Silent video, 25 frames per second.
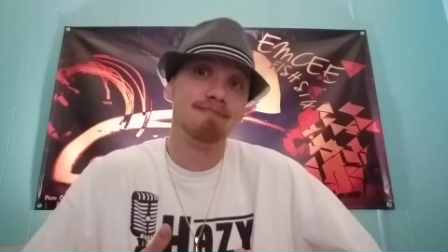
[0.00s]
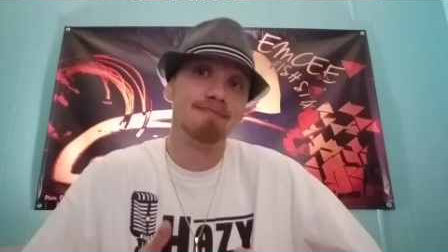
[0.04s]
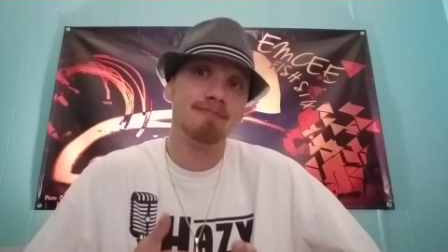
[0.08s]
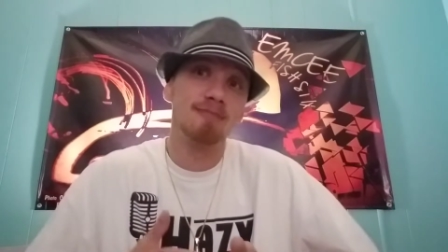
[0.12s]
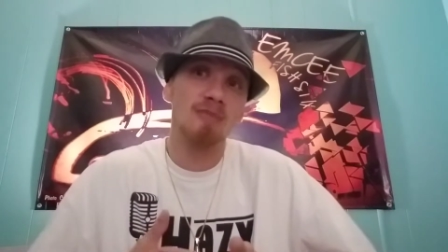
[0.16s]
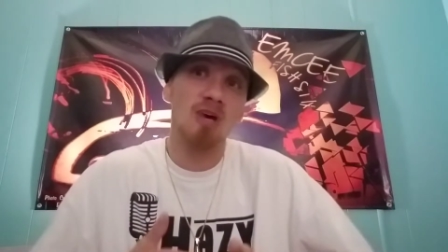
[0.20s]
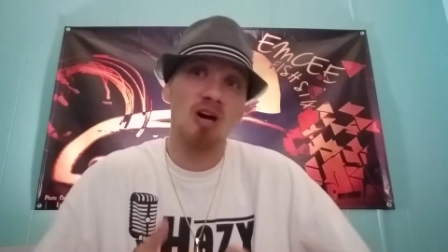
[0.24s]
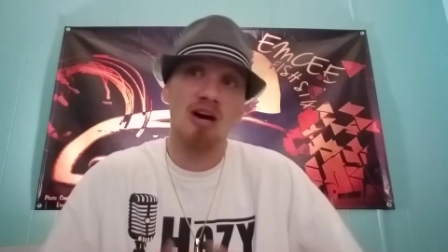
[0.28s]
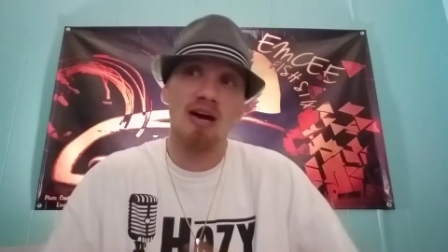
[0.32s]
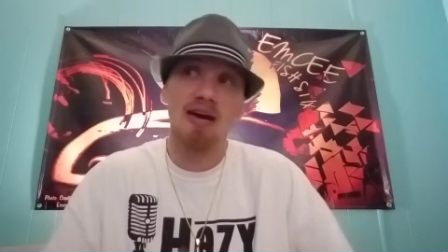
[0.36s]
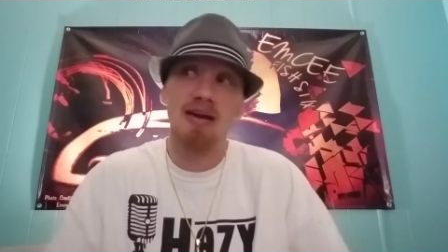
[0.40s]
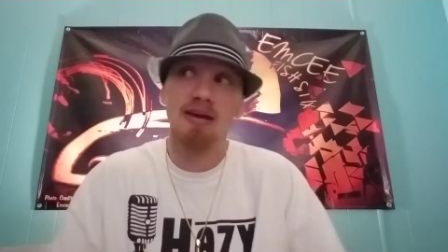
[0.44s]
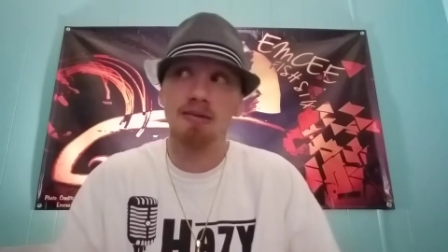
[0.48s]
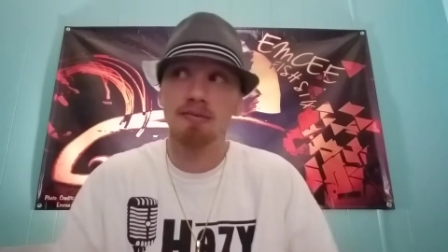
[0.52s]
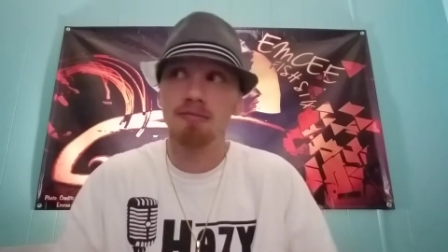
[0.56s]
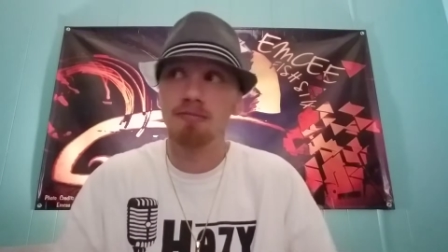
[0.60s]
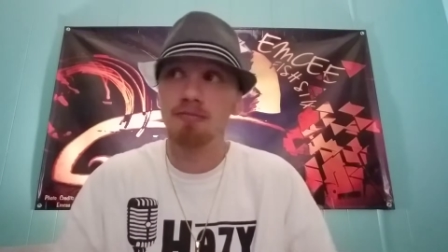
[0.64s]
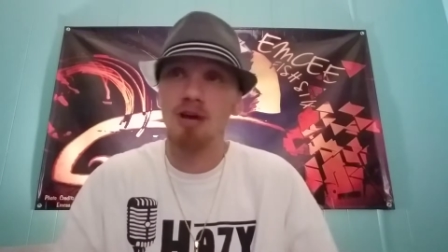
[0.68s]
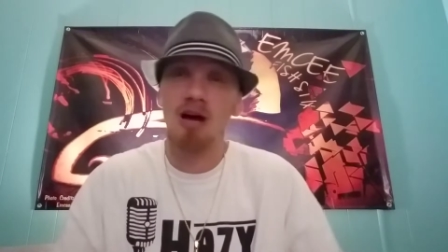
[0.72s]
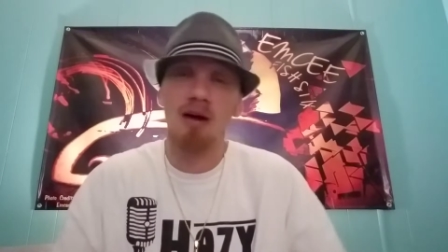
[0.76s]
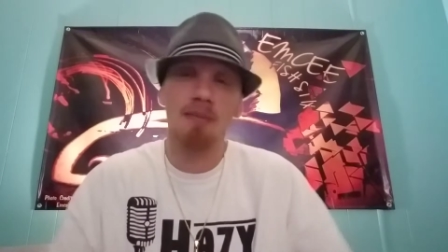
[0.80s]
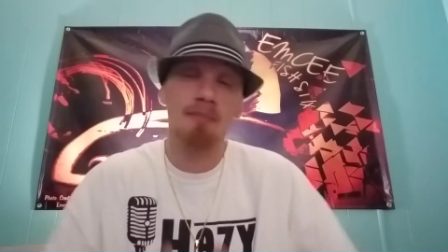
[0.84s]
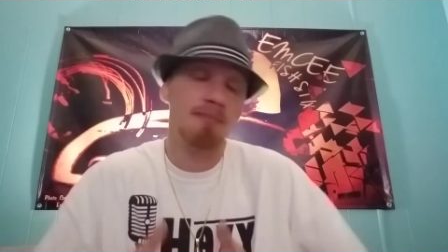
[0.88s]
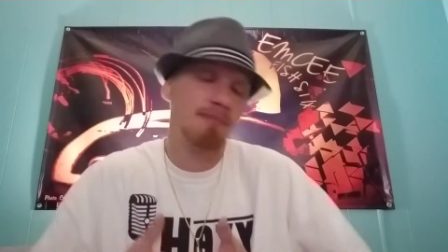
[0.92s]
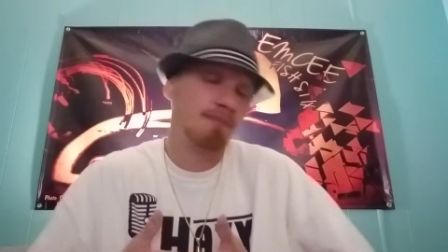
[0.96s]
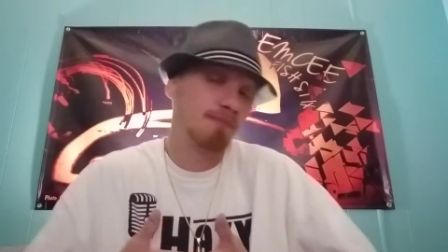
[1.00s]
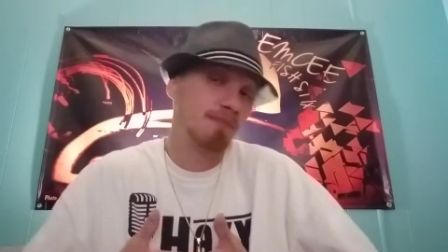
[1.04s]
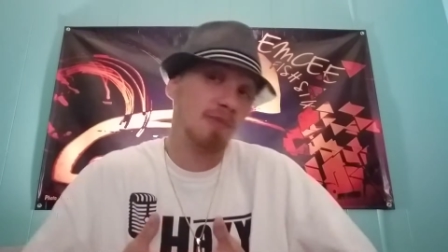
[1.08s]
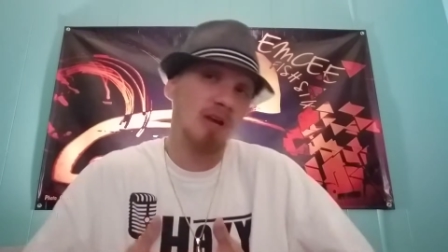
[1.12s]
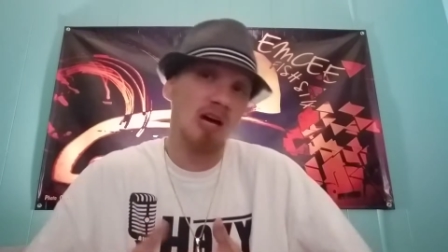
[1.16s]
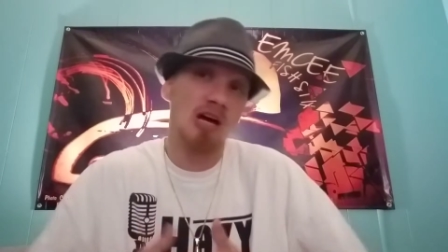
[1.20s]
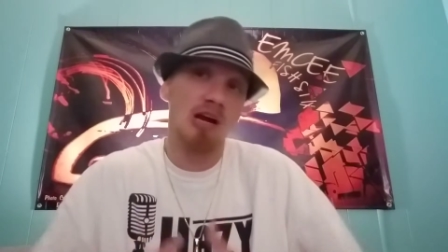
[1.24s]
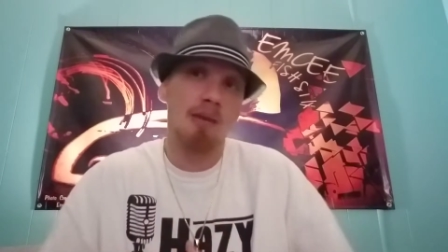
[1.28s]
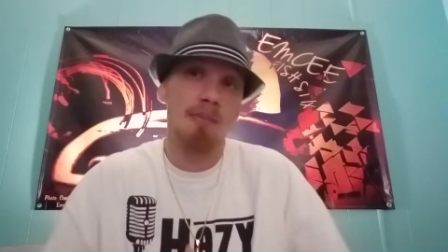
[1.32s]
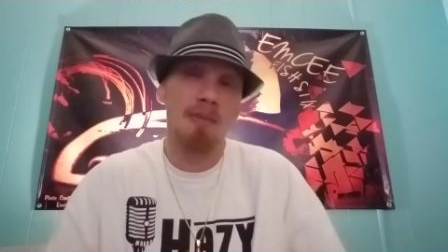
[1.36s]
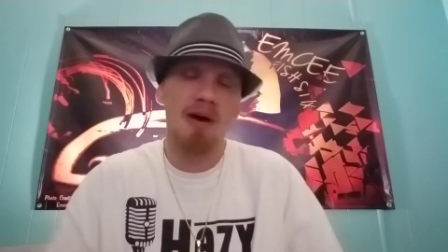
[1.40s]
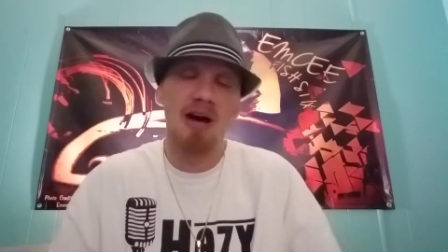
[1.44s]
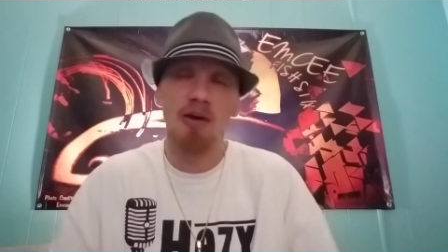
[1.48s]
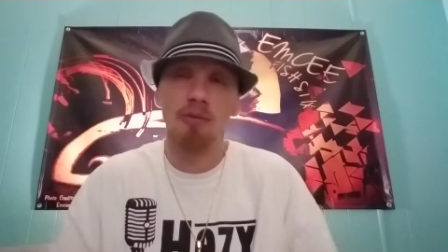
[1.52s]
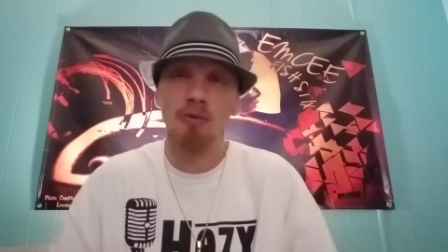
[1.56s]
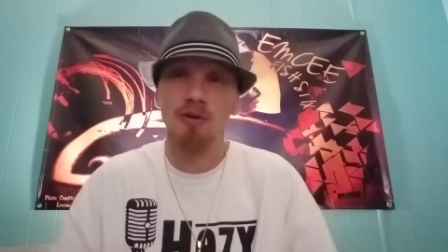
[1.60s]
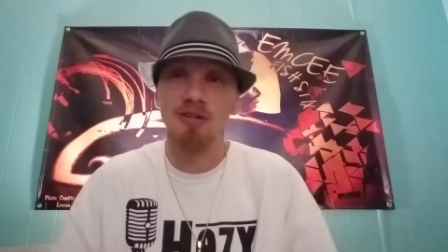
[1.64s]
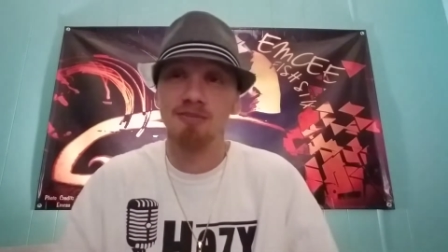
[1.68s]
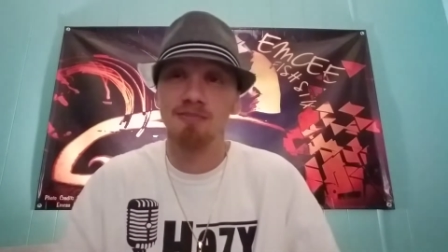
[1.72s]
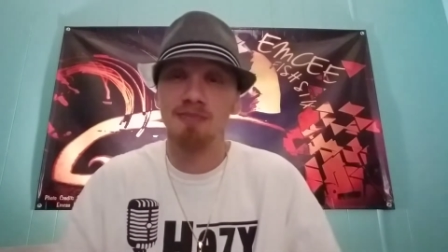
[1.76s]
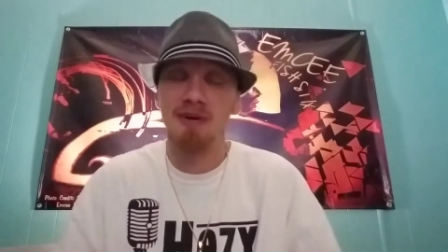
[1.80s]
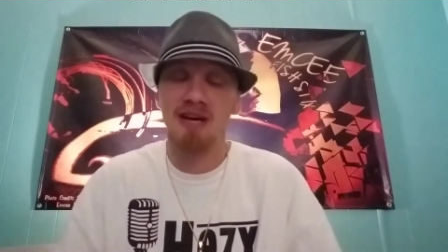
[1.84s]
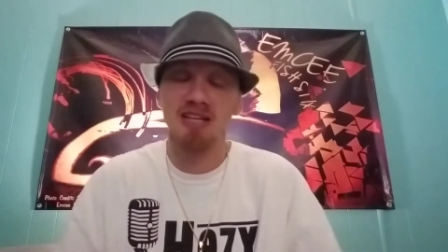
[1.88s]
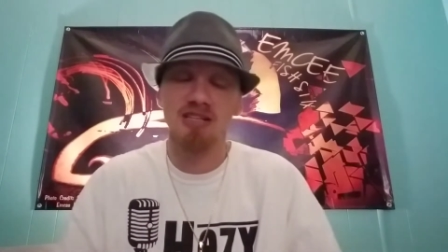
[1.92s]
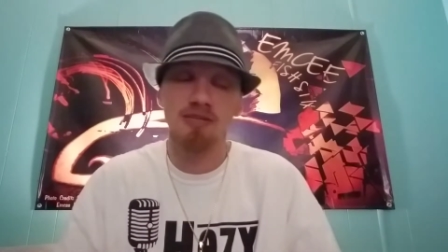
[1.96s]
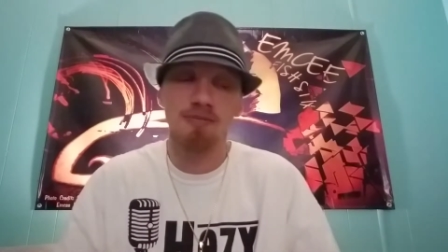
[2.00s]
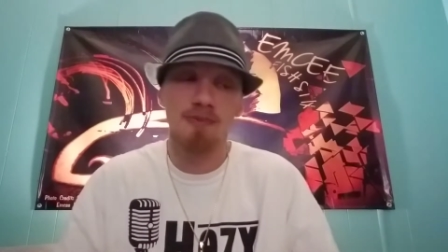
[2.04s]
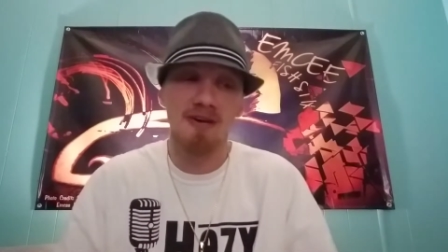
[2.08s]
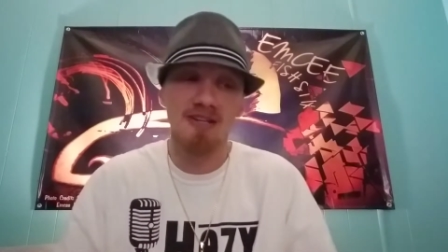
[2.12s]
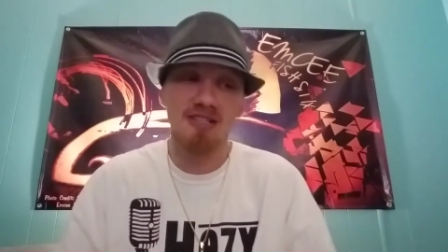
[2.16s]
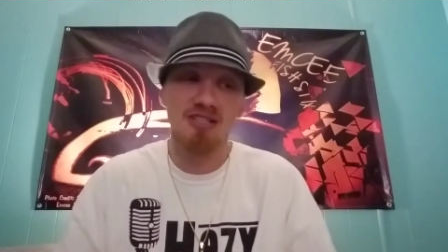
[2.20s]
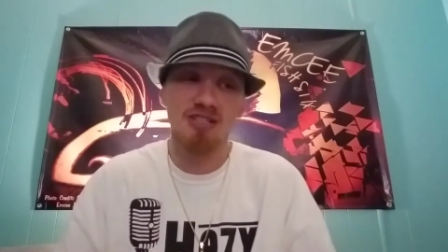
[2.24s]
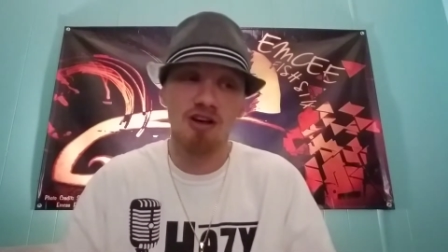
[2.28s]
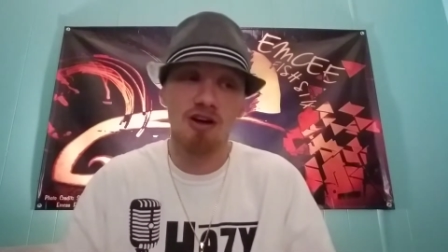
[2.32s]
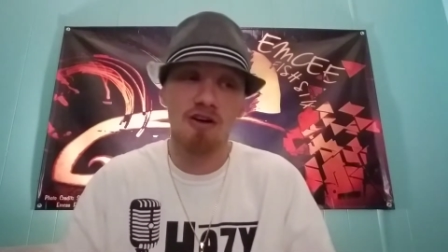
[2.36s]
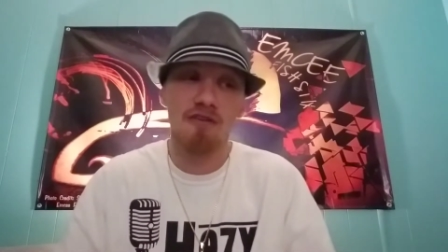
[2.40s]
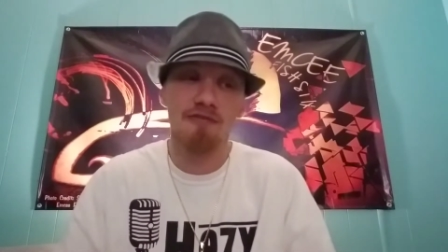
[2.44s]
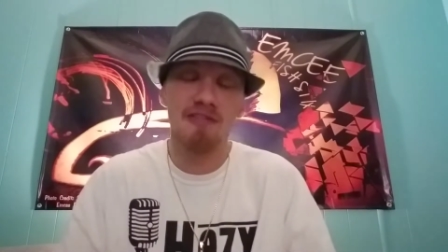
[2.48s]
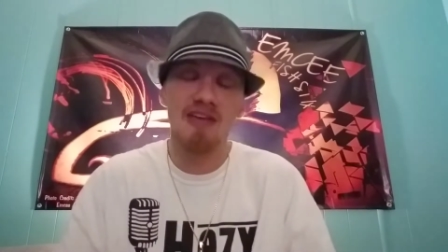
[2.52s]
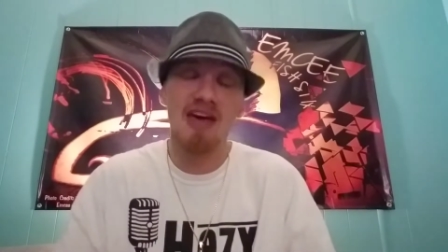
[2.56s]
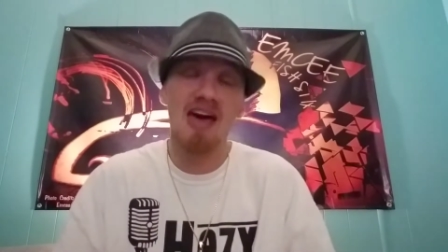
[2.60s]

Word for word: but like I'm gonna buy wristbands myself.